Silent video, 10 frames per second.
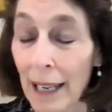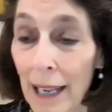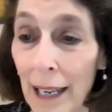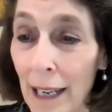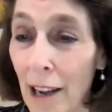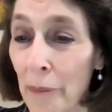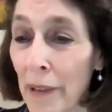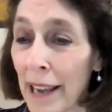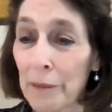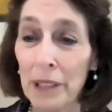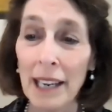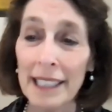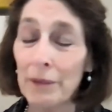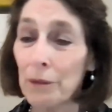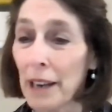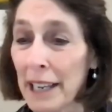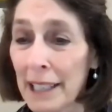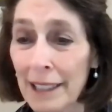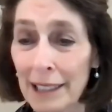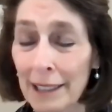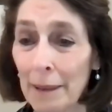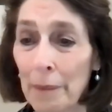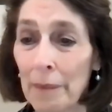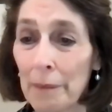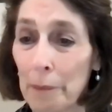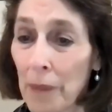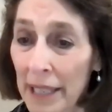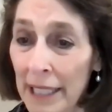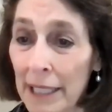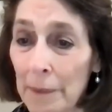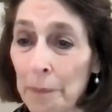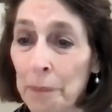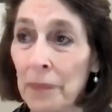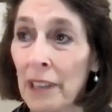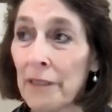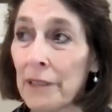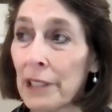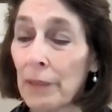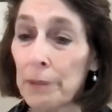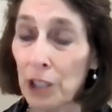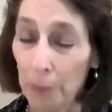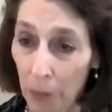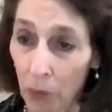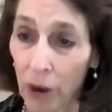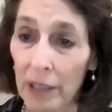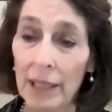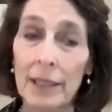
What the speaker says: And when I can raise money to support